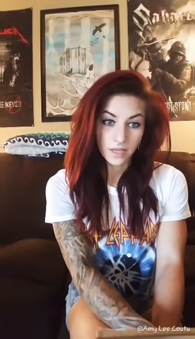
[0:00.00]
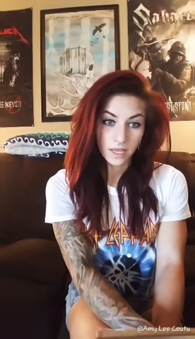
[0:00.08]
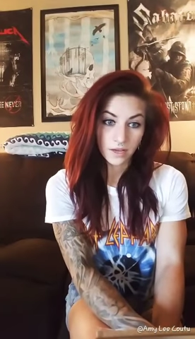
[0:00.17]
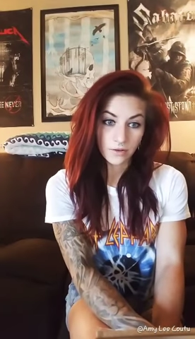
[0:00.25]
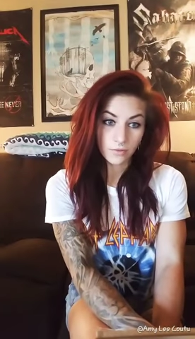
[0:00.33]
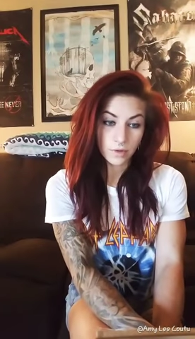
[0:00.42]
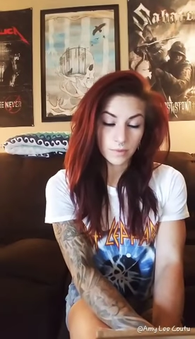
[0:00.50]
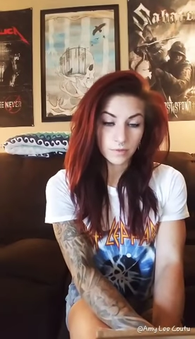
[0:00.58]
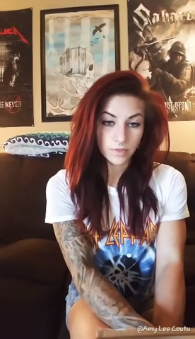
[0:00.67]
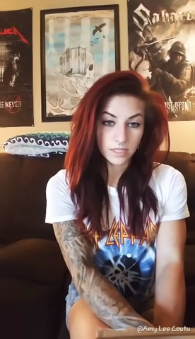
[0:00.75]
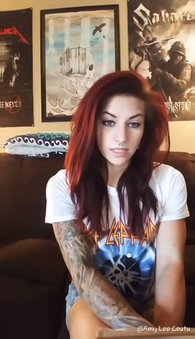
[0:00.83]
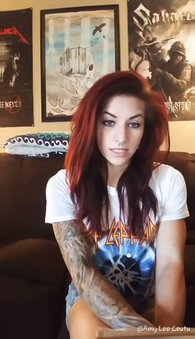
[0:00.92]
A
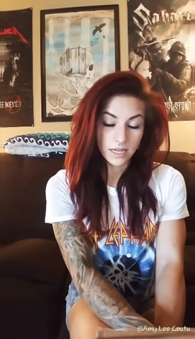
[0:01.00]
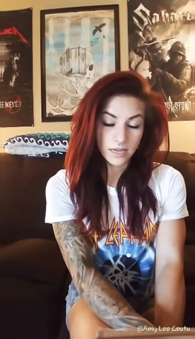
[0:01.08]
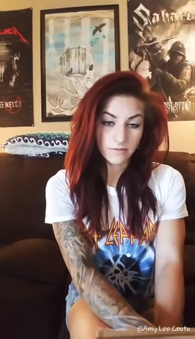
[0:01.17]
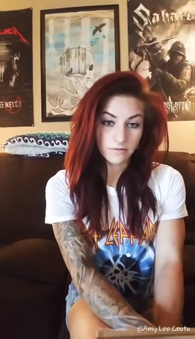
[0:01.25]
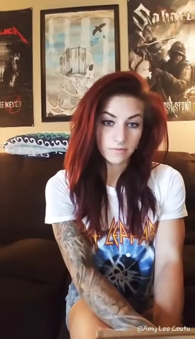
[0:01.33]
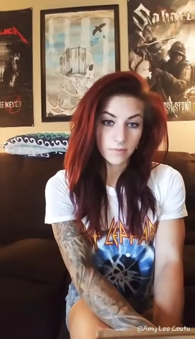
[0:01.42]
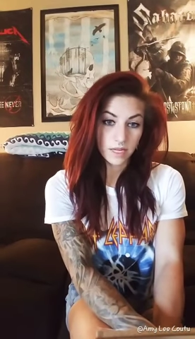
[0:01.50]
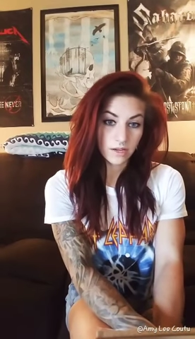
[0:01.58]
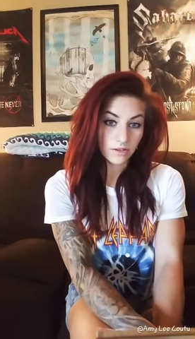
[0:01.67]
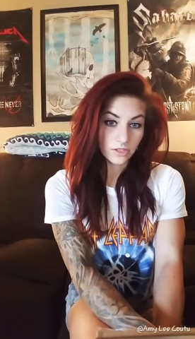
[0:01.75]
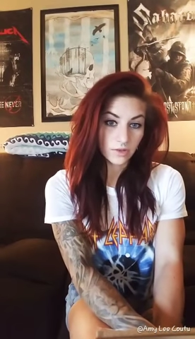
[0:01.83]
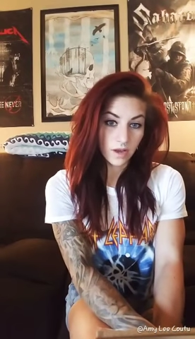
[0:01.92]
woman with CF may
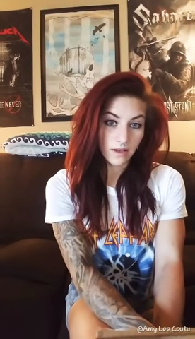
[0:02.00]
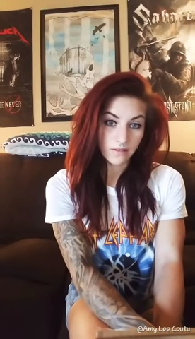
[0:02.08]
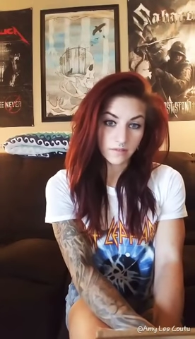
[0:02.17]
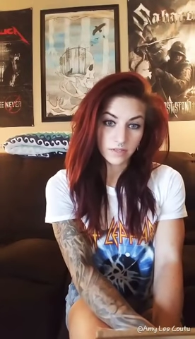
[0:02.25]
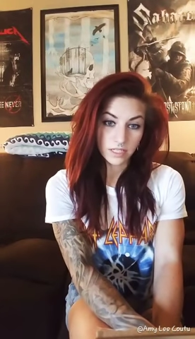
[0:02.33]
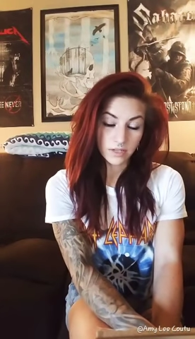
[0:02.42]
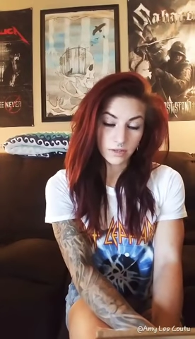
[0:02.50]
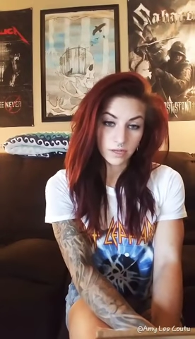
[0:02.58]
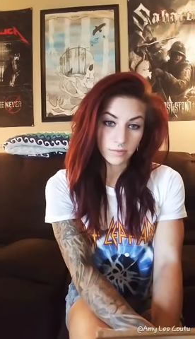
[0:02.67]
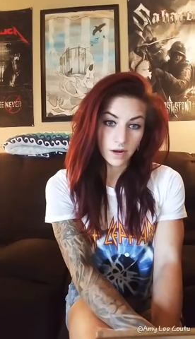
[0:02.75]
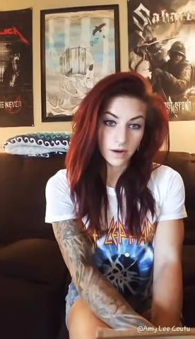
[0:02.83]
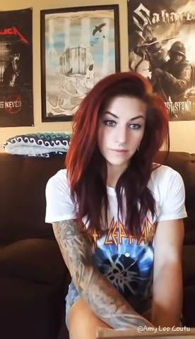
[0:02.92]
also have infertility
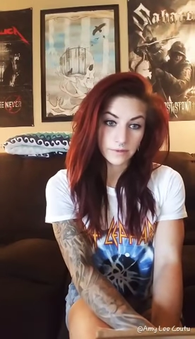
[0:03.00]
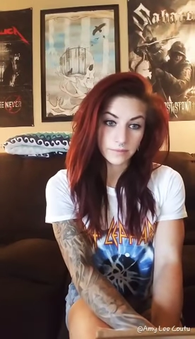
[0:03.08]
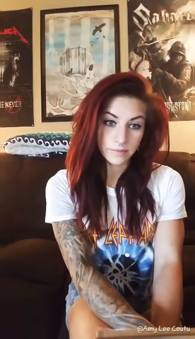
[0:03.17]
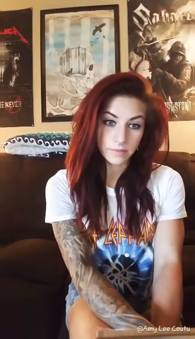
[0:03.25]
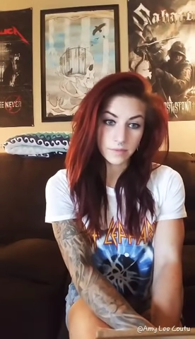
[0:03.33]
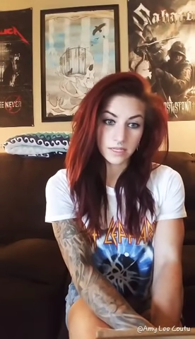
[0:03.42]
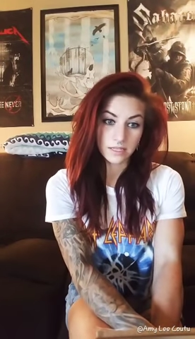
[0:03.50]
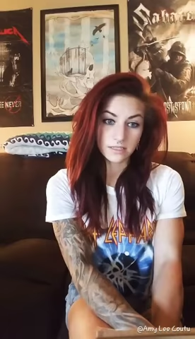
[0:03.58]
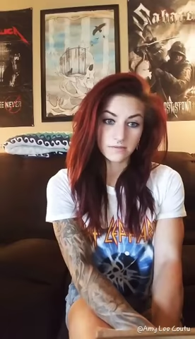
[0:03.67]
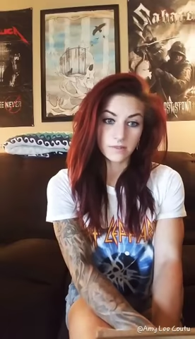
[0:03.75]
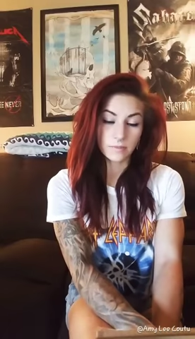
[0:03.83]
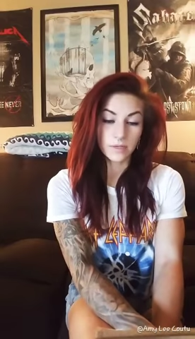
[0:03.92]
problems
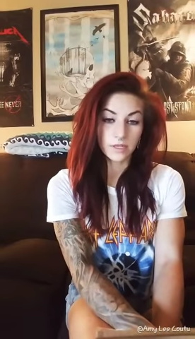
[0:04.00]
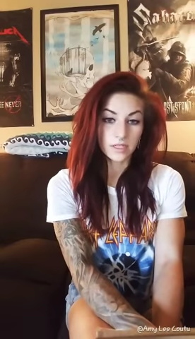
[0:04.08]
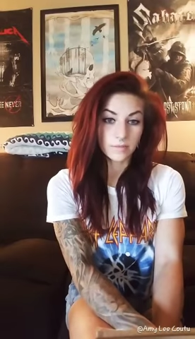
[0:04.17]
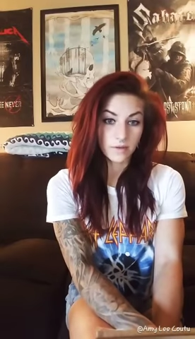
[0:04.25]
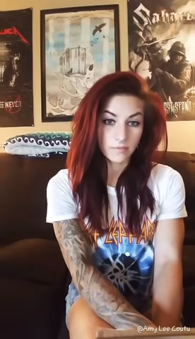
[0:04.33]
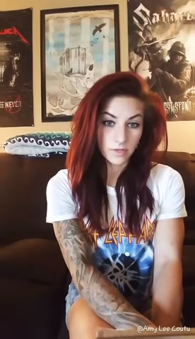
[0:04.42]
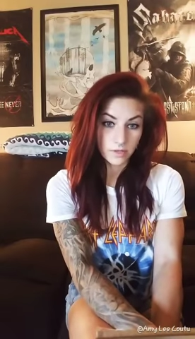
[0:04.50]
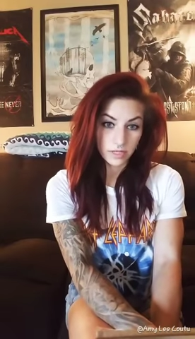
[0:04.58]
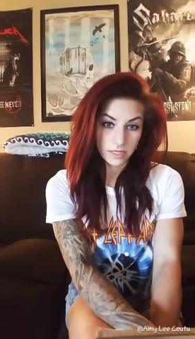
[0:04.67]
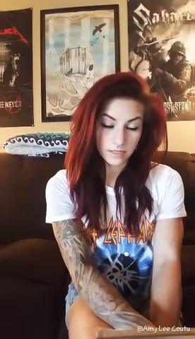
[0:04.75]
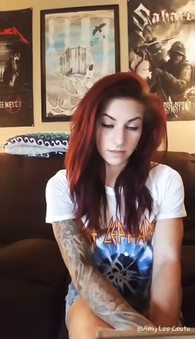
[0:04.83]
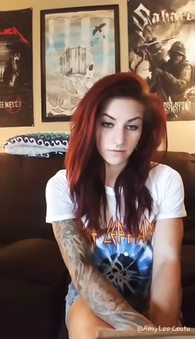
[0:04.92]
because of the buildup of
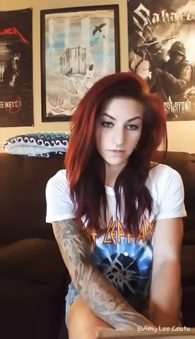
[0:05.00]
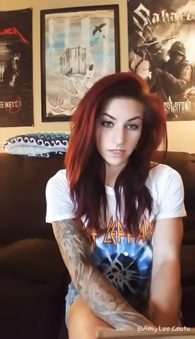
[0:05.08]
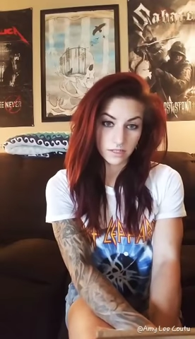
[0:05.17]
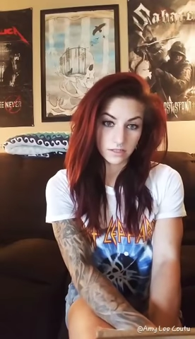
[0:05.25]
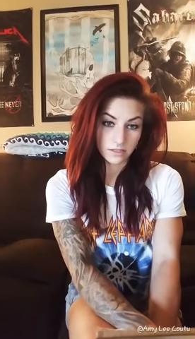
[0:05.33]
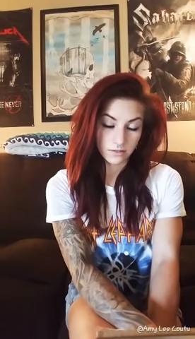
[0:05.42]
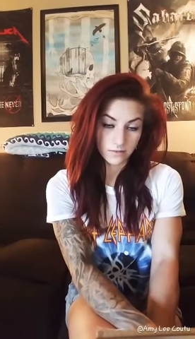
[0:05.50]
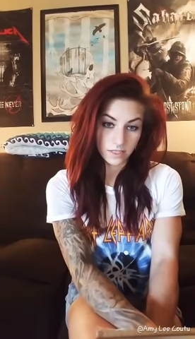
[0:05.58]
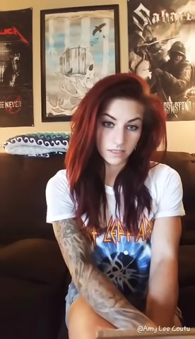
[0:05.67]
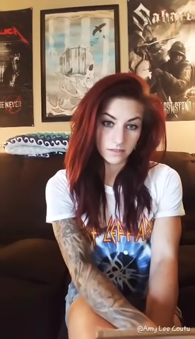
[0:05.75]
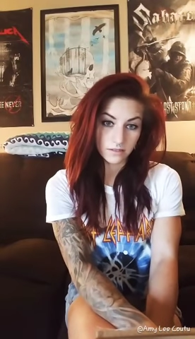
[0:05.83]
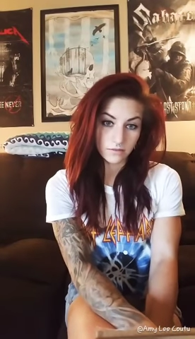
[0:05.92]
mucus in front of the
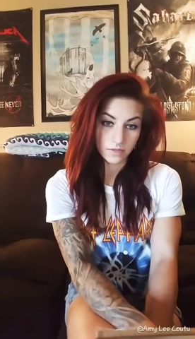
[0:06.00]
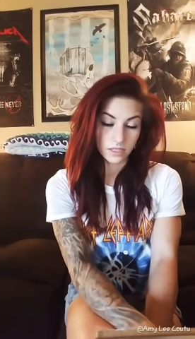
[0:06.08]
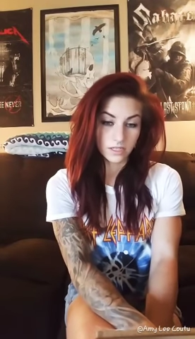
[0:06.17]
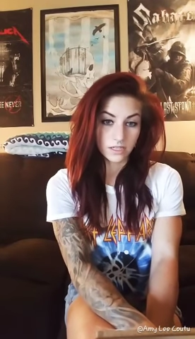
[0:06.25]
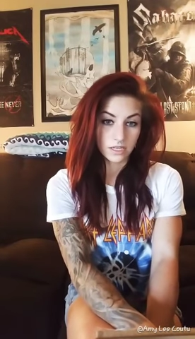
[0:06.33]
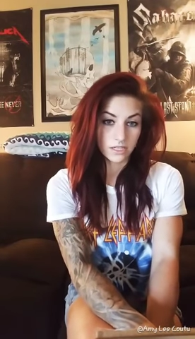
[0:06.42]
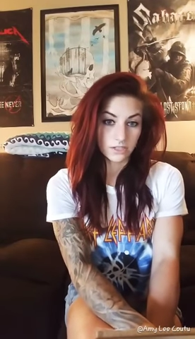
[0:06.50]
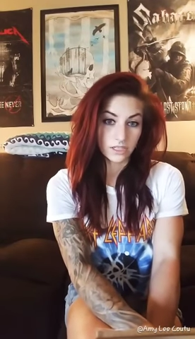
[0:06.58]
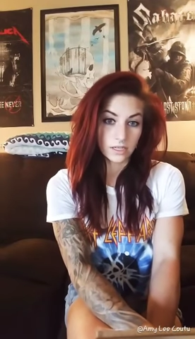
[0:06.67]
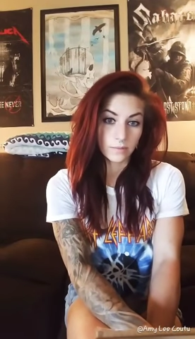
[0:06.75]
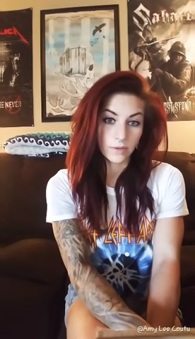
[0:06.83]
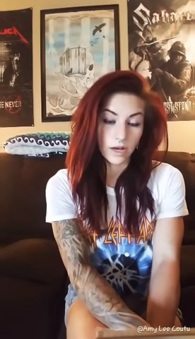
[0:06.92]
cervix, which
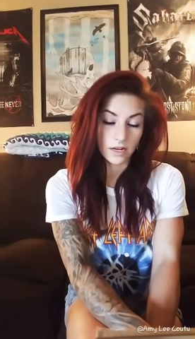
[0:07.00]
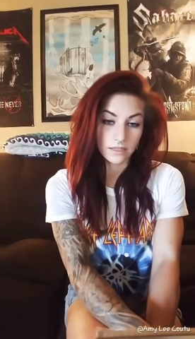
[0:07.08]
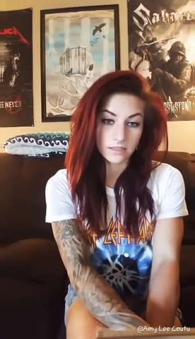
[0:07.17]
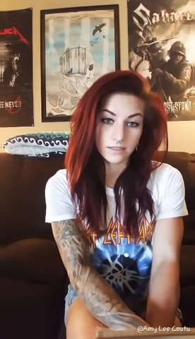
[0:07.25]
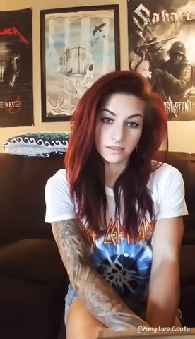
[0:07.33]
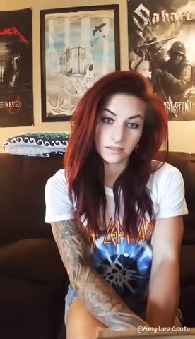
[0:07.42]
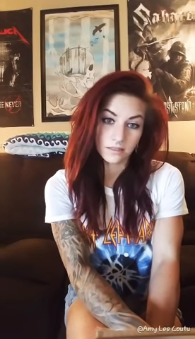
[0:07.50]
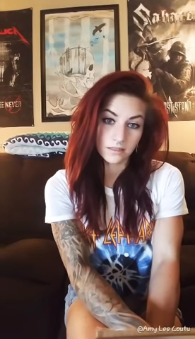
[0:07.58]
initially blocks